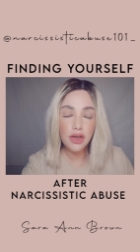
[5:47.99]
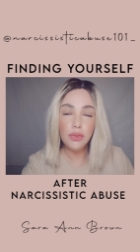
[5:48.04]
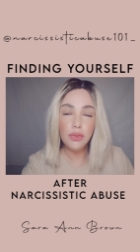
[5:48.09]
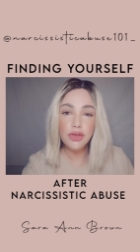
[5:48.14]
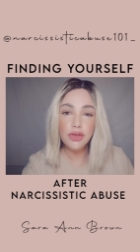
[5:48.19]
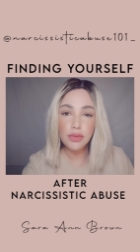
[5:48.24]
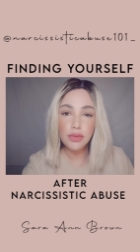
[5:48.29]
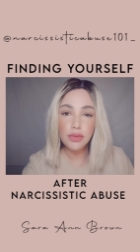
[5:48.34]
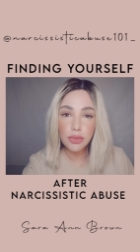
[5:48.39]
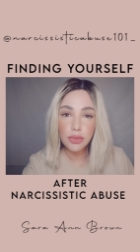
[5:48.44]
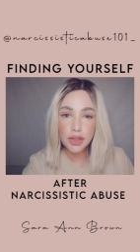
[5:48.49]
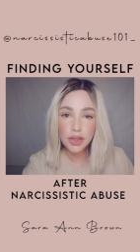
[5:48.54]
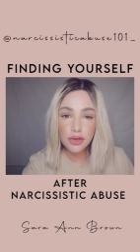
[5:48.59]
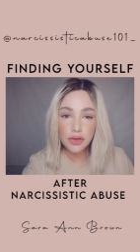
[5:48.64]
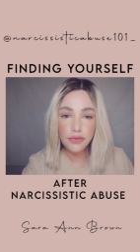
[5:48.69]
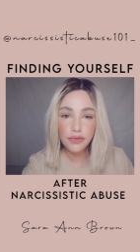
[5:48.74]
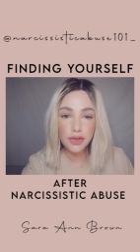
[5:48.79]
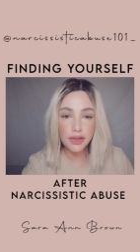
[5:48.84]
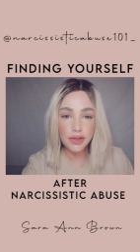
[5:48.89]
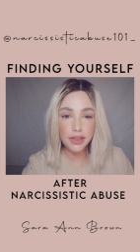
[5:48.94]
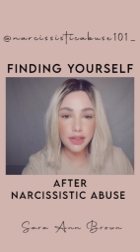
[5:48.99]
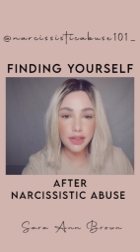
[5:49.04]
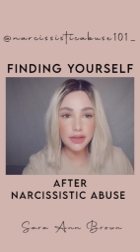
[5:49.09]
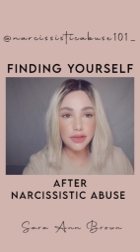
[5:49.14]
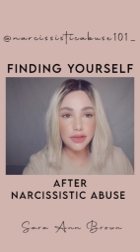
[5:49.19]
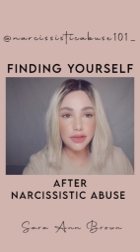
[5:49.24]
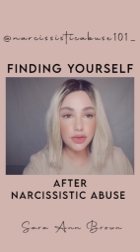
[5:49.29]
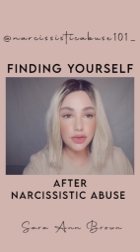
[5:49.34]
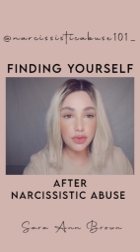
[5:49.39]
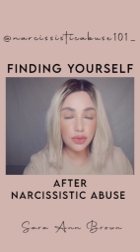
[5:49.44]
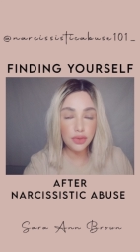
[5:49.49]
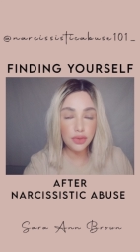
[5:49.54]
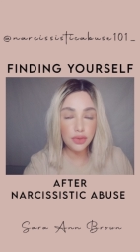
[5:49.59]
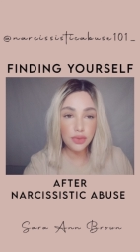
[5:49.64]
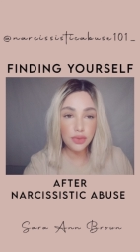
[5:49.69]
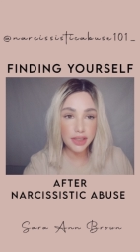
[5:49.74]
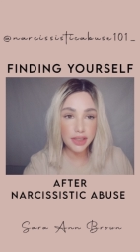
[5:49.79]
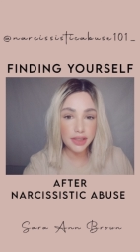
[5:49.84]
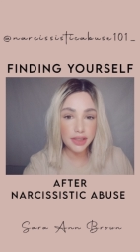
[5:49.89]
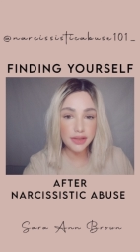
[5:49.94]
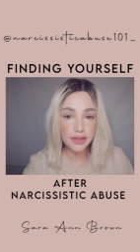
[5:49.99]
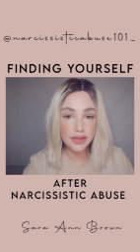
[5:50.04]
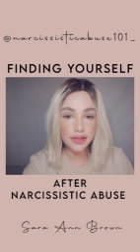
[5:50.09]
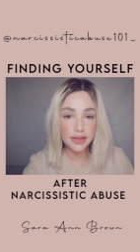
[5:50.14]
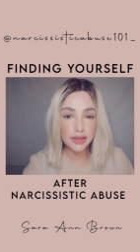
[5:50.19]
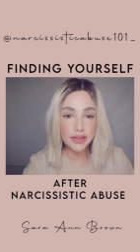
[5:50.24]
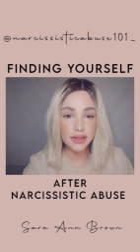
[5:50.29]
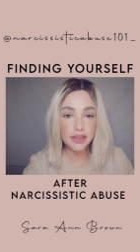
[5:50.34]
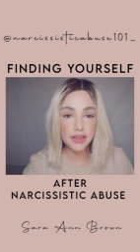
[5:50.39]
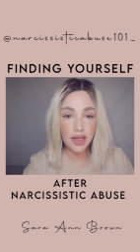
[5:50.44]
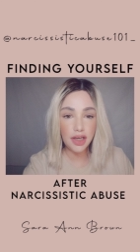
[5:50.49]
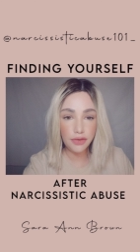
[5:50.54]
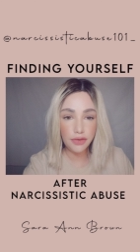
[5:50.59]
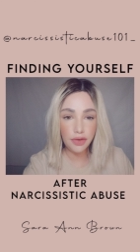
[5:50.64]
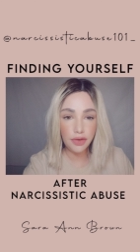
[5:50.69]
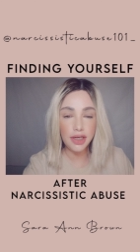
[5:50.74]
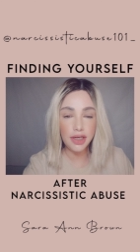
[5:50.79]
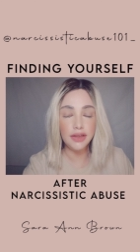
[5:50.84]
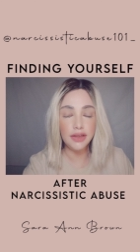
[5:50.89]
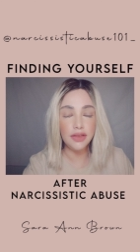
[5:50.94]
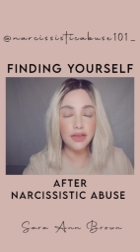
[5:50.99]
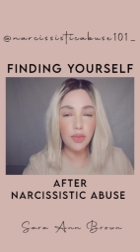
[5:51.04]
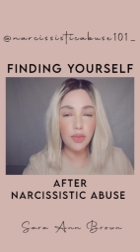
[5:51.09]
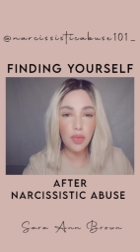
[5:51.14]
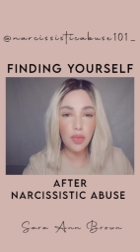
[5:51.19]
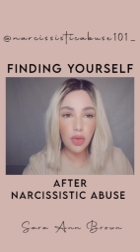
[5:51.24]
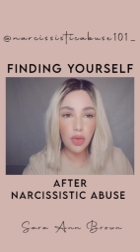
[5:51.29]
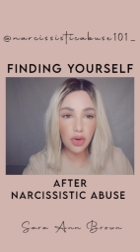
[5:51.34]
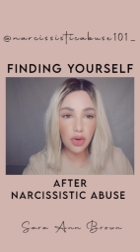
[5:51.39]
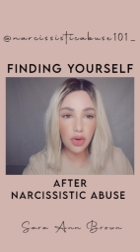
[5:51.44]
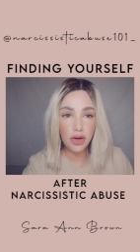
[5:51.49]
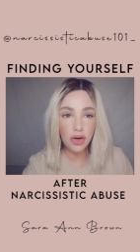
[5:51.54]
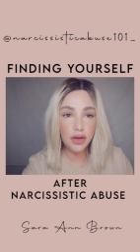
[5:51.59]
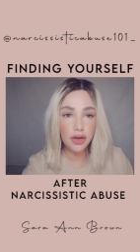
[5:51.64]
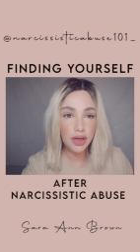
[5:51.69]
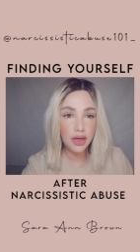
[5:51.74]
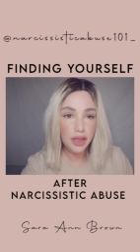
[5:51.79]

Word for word: with real feelings who is suffering. And the more